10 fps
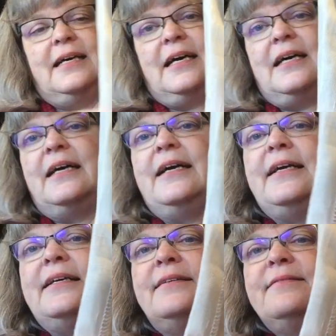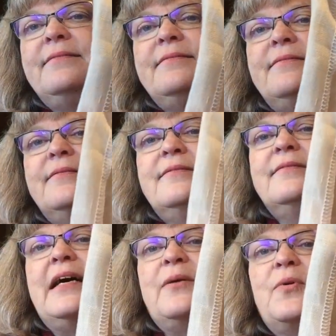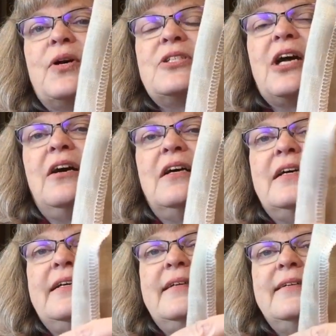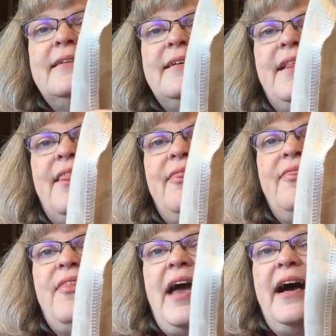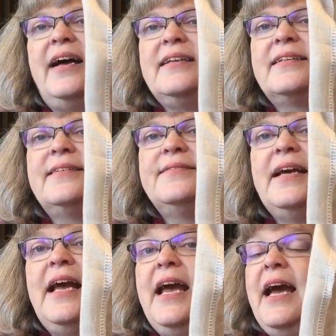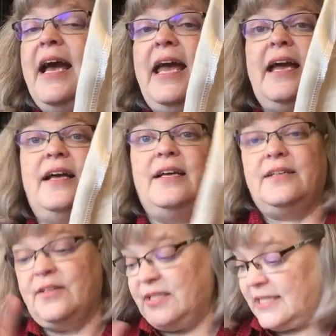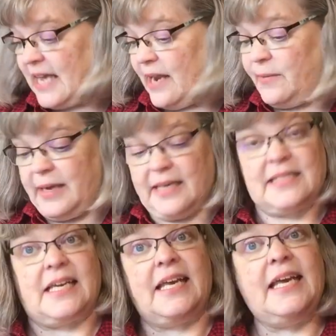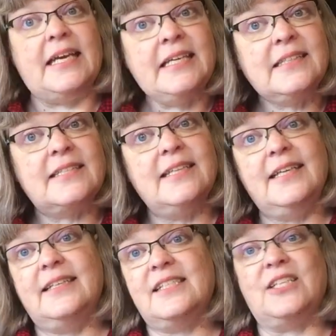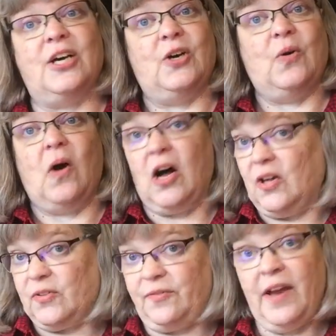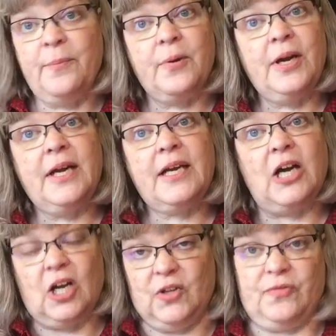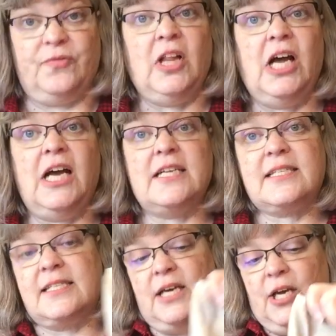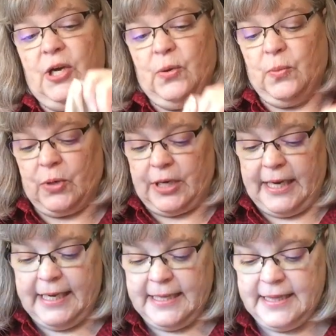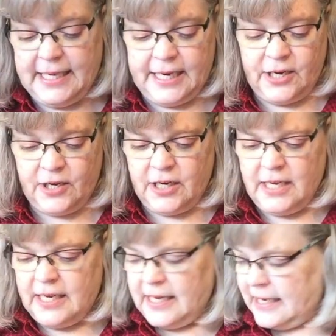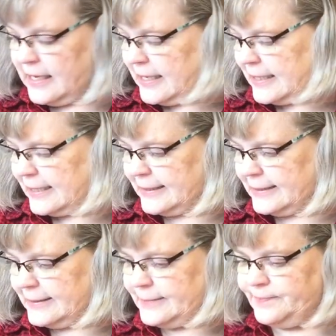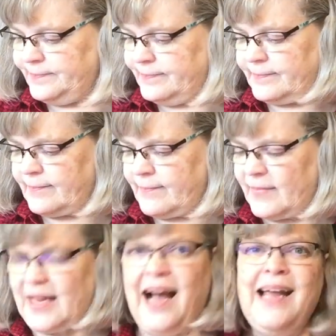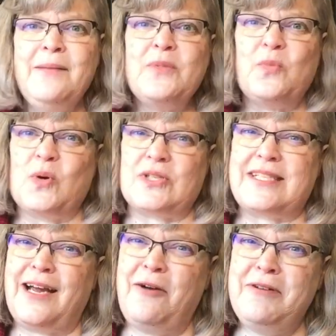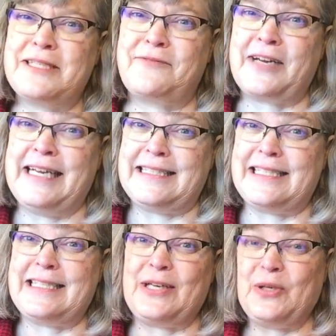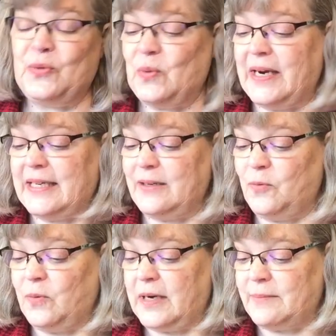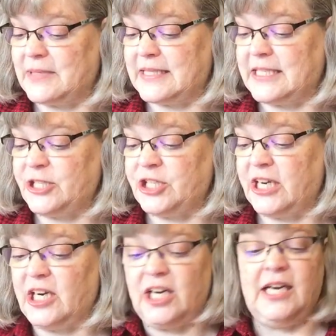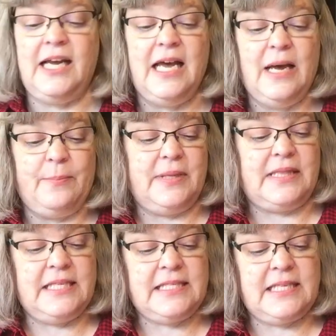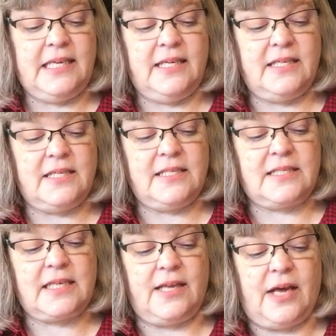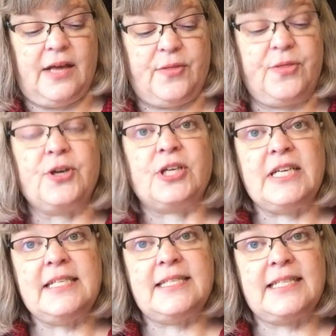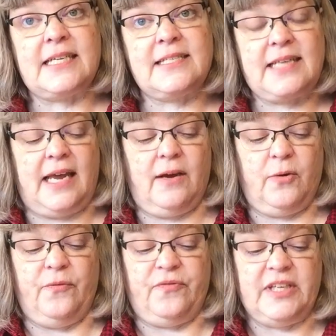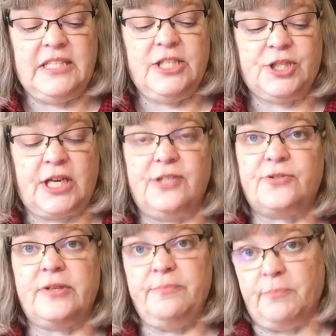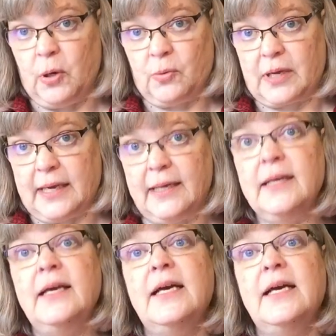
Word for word: I I worked on that. And this came as a kit, so all the fabric, all the floss were in there. Um, I am the worst. I always forget to tell you what it, what I'm stitching it on, but this is a 36 count vintage country mocha.